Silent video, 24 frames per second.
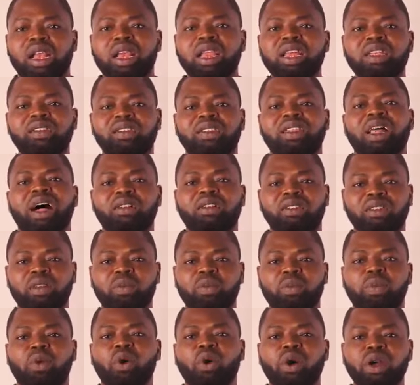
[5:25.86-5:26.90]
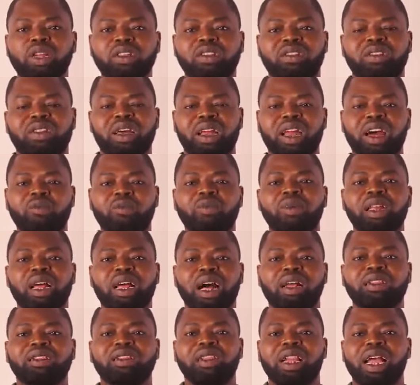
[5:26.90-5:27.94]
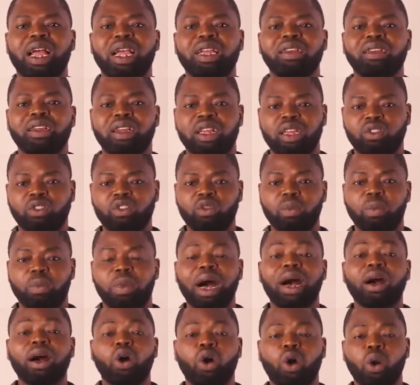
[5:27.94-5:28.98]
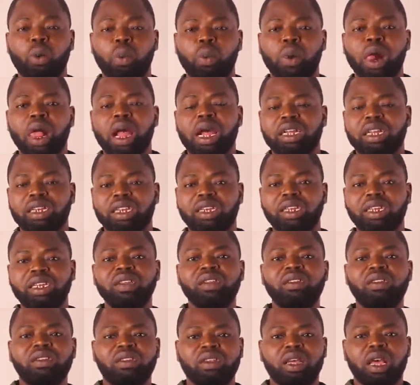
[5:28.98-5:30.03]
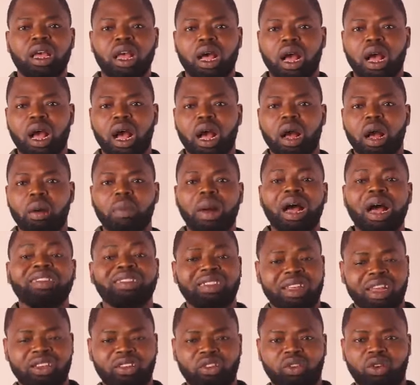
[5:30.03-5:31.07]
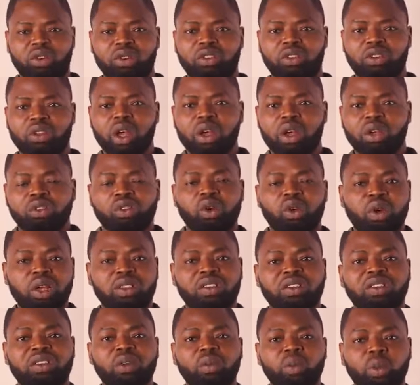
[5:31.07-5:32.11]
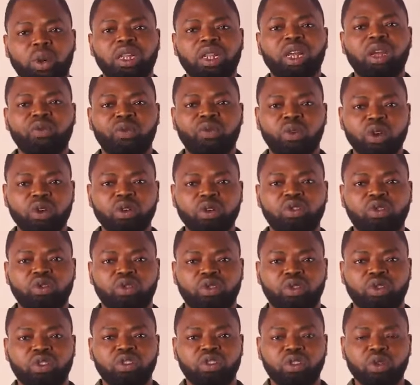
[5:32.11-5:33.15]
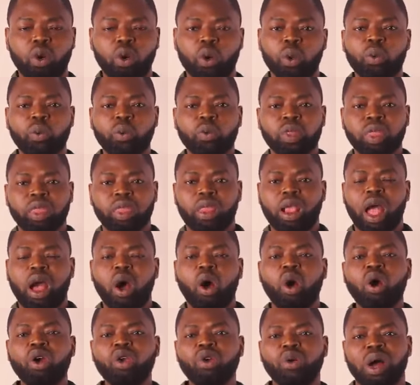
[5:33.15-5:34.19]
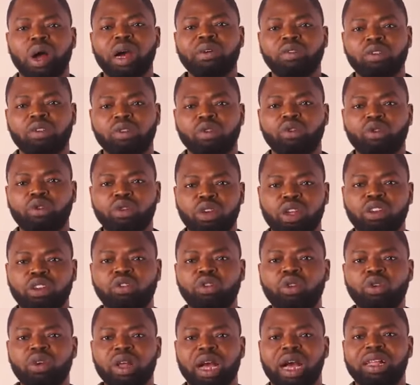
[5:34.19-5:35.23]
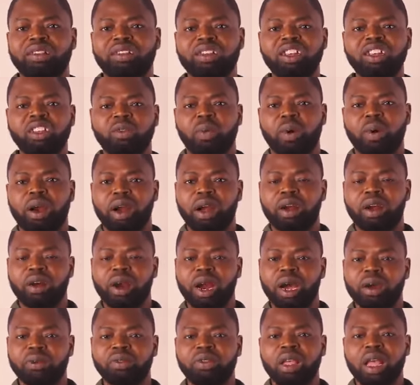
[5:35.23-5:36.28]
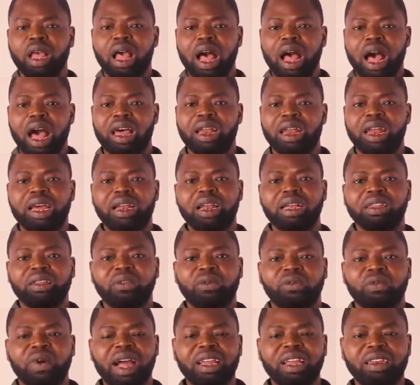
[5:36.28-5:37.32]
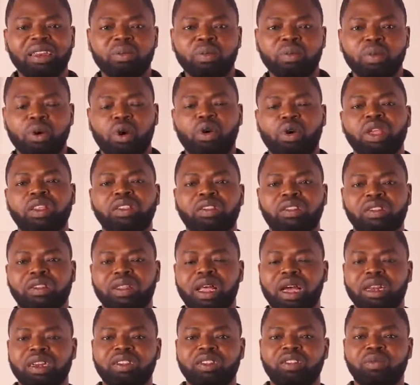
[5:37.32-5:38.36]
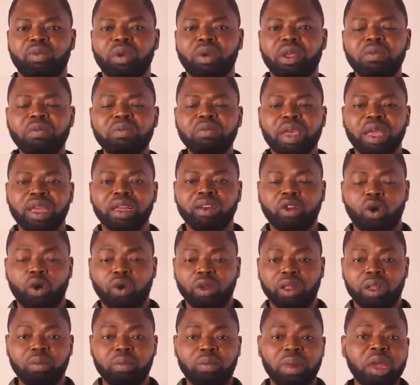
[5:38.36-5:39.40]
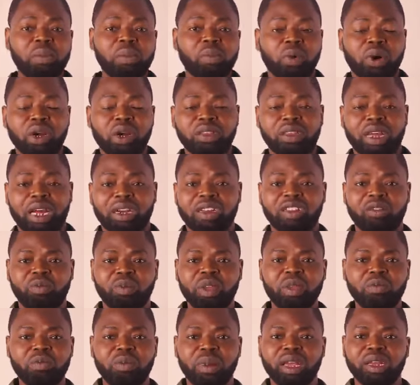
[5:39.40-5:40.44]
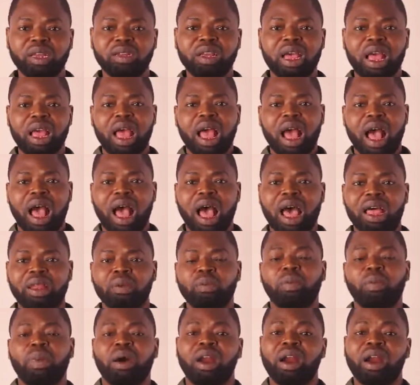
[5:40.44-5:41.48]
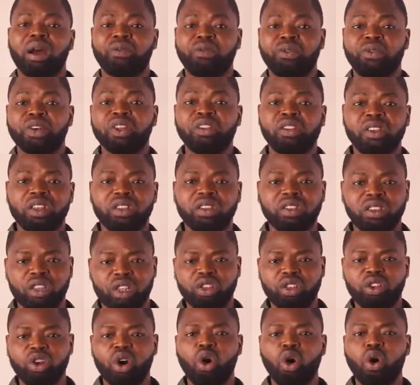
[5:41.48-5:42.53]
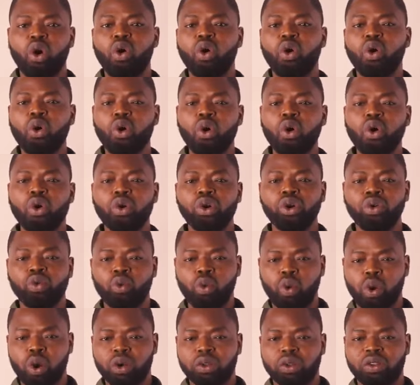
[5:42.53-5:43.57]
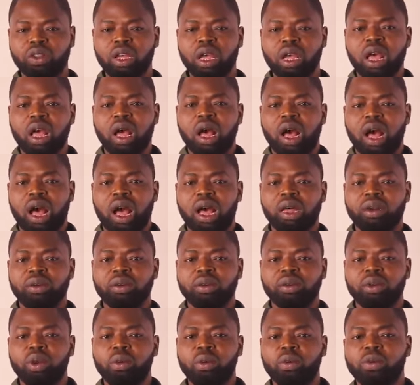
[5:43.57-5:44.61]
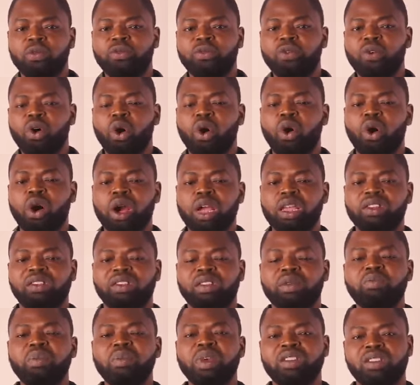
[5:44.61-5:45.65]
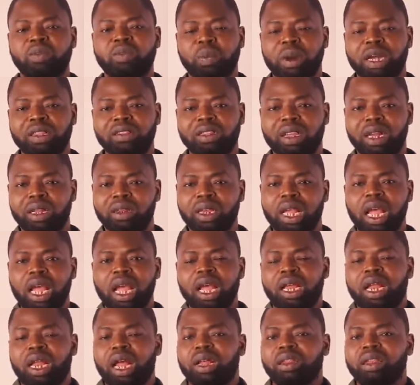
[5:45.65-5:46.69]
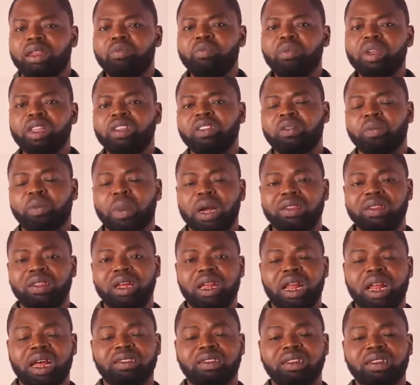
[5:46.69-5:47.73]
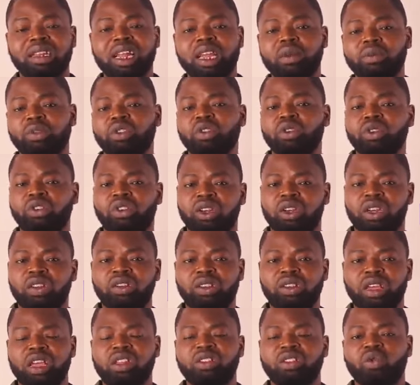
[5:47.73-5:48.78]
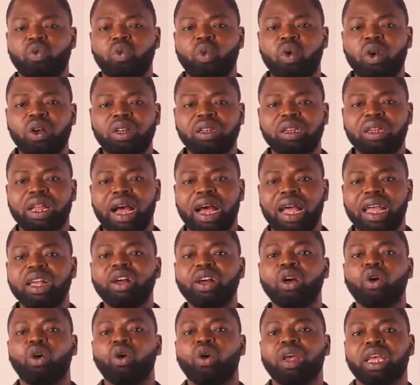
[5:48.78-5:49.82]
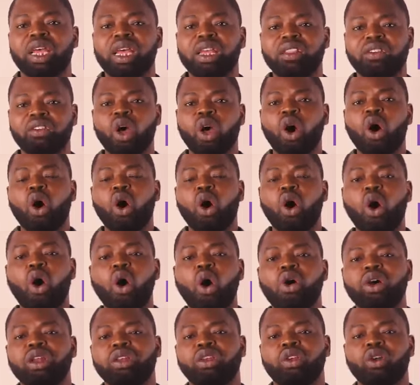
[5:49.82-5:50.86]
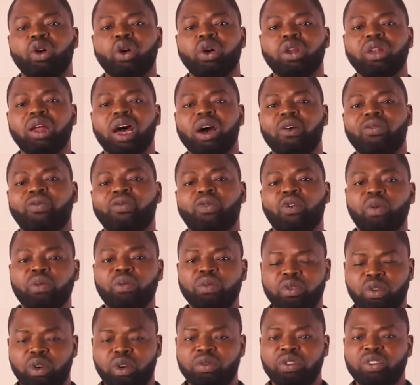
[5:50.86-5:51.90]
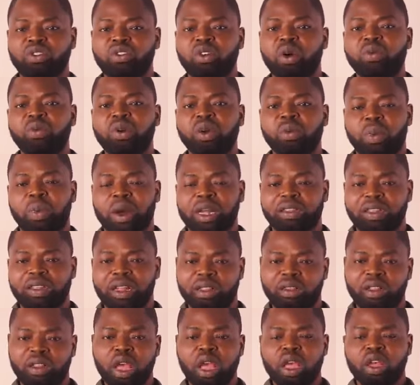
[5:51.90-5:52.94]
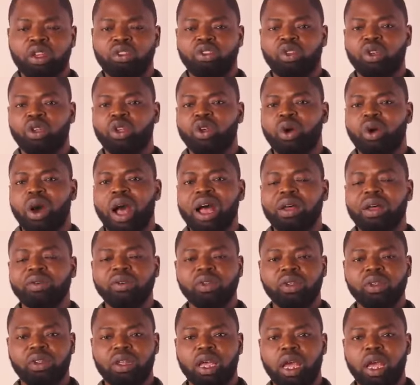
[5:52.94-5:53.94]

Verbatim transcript: list out the points that have been outlined to back up these uh, assertions. So it is important for you to just know that all you have to do is look at each paragraph and identify the points that is being made or the main point that is being made and paraphrase it in your own words. And number four is the mixed pattern. Now, the mixed pattern, as the name suggests, is one that incorporates all the other forms of the summary pattern. So you have